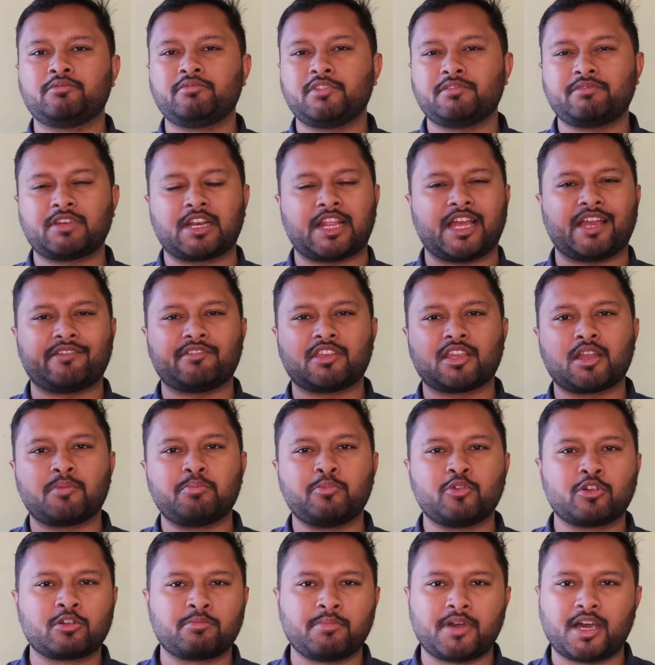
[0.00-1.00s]
we were having a
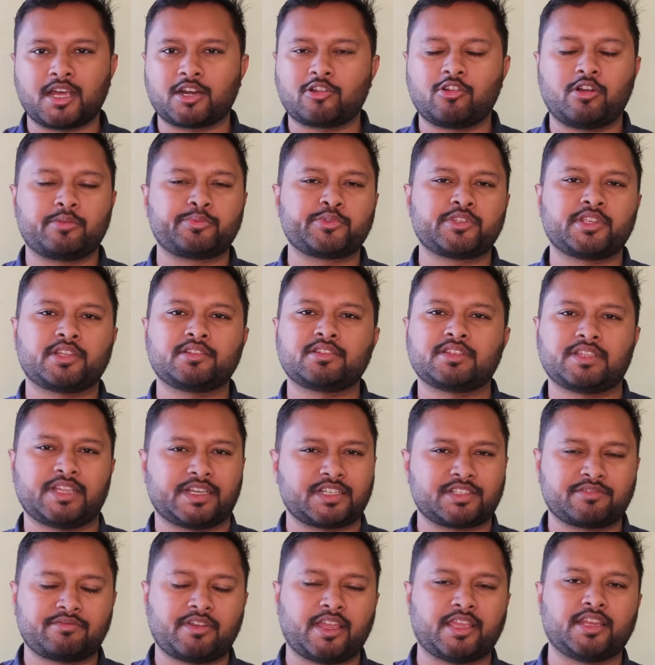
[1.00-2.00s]
bookmark option.
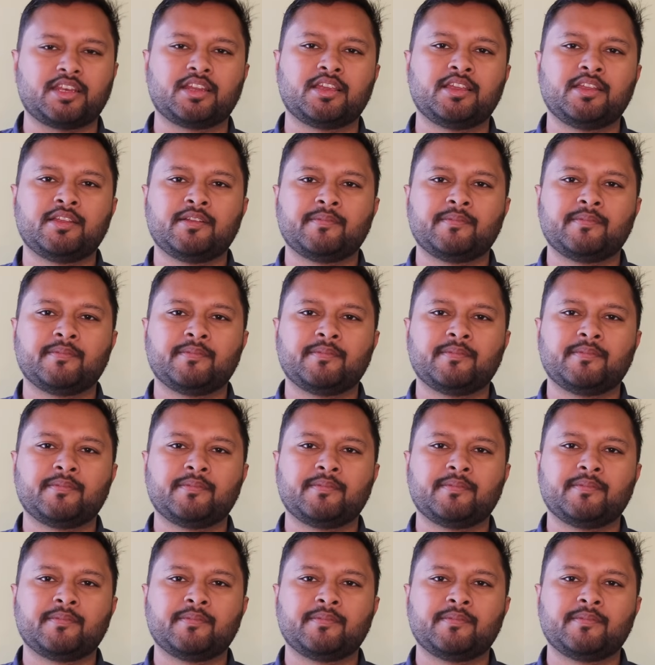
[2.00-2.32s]
That's fine.